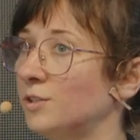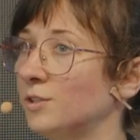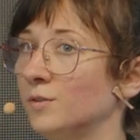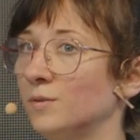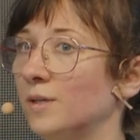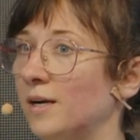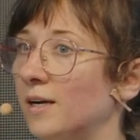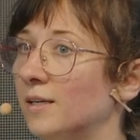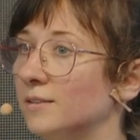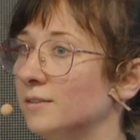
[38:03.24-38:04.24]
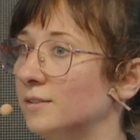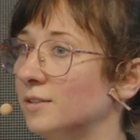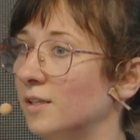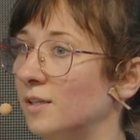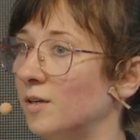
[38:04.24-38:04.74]
So, and
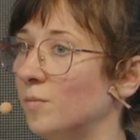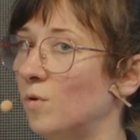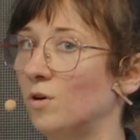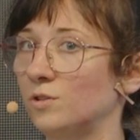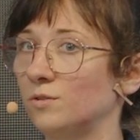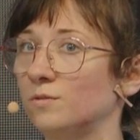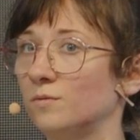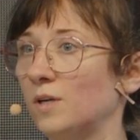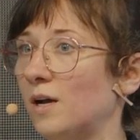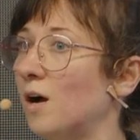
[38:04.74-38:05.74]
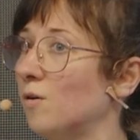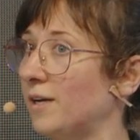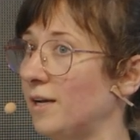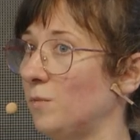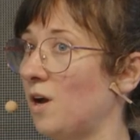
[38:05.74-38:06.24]
uh, more to how
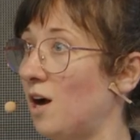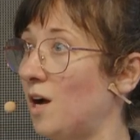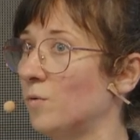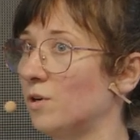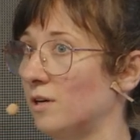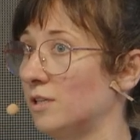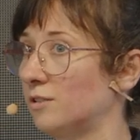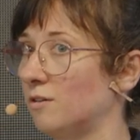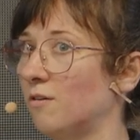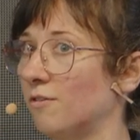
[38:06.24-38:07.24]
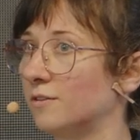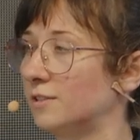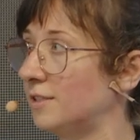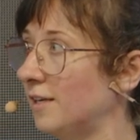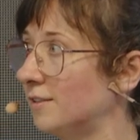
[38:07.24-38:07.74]
can we harmonize all this
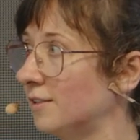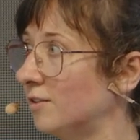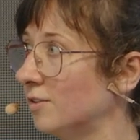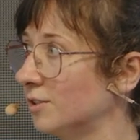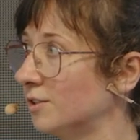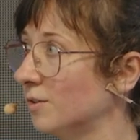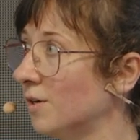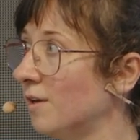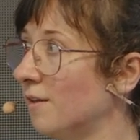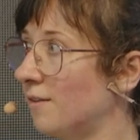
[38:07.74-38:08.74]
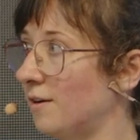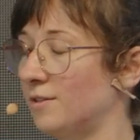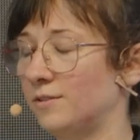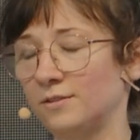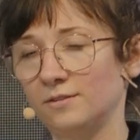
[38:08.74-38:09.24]
data also.
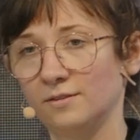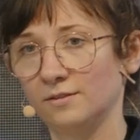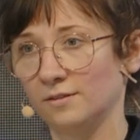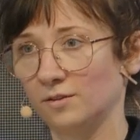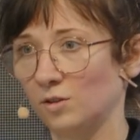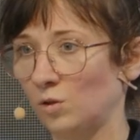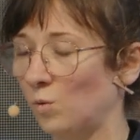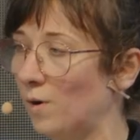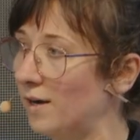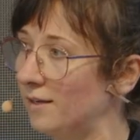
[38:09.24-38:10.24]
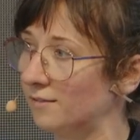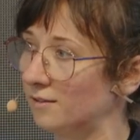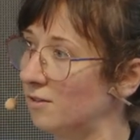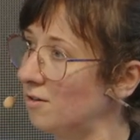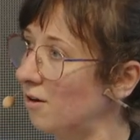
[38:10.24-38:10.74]
There's quite a
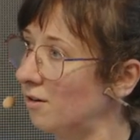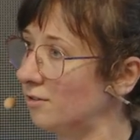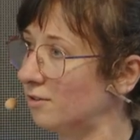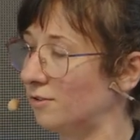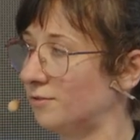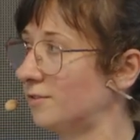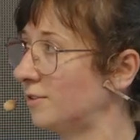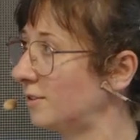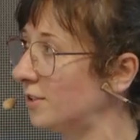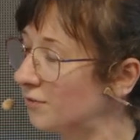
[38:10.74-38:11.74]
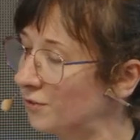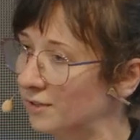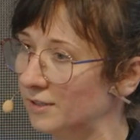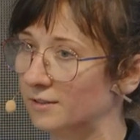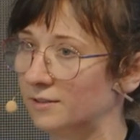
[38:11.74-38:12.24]
lot of
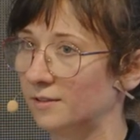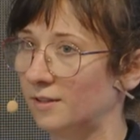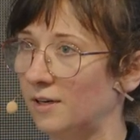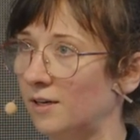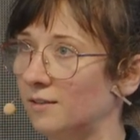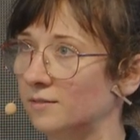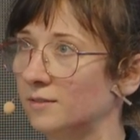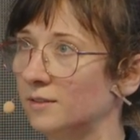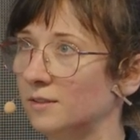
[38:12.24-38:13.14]
different uh,